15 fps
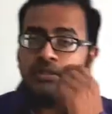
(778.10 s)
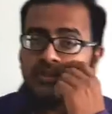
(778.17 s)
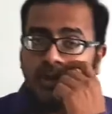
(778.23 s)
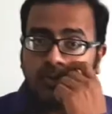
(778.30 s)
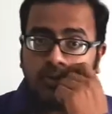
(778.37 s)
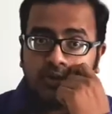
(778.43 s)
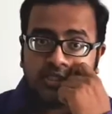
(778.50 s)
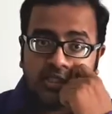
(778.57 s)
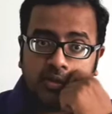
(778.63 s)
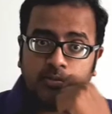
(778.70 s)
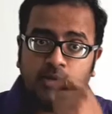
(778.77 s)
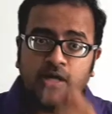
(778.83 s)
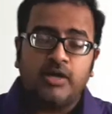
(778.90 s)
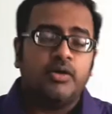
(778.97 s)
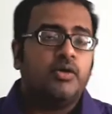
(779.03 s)
Sub question
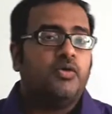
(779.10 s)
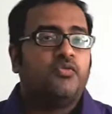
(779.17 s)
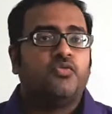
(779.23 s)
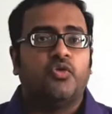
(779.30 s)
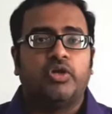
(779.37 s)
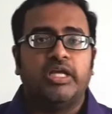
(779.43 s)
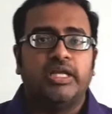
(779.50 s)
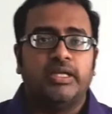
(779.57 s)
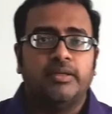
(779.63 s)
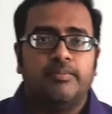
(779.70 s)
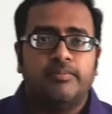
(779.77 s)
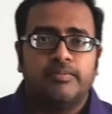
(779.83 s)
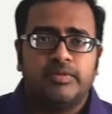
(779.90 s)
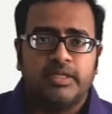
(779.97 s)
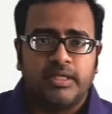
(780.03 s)
number
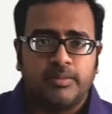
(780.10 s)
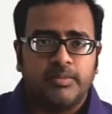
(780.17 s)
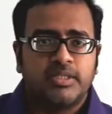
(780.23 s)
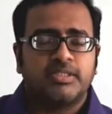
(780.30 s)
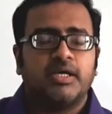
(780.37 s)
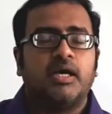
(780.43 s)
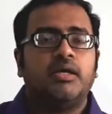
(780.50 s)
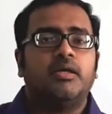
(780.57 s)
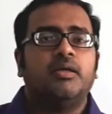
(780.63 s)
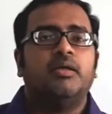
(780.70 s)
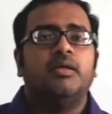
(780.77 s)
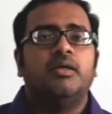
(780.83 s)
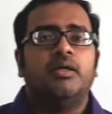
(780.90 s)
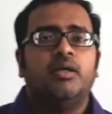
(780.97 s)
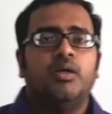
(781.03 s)
14. The numbers are
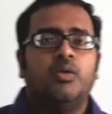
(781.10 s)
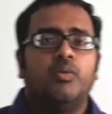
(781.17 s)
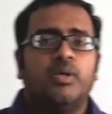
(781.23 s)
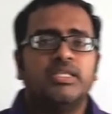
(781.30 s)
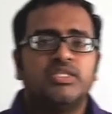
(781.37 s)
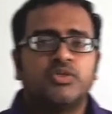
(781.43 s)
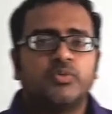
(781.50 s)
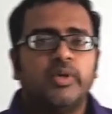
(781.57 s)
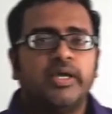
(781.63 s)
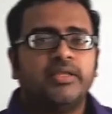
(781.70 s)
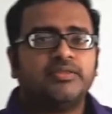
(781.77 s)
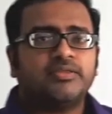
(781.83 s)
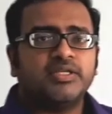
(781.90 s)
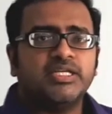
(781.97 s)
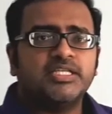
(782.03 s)
1
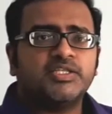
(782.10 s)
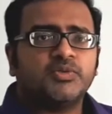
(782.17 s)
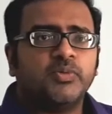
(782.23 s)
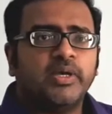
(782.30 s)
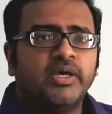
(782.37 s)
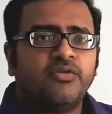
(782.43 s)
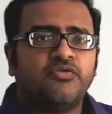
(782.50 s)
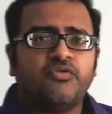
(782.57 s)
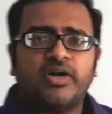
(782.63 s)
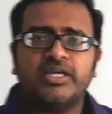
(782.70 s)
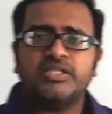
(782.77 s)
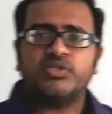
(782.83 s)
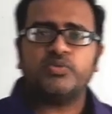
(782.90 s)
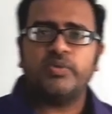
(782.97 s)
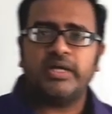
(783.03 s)
square, 3 square, 5
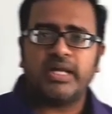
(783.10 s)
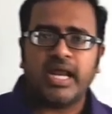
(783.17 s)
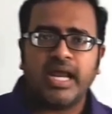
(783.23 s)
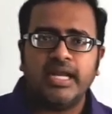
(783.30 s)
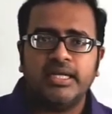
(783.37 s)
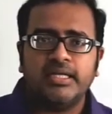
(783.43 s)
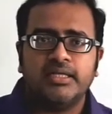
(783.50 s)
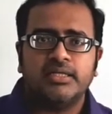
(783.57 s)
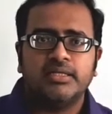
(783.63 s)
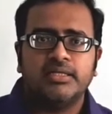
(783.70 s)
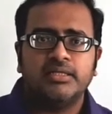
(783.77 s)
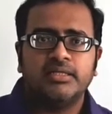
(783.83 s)
square and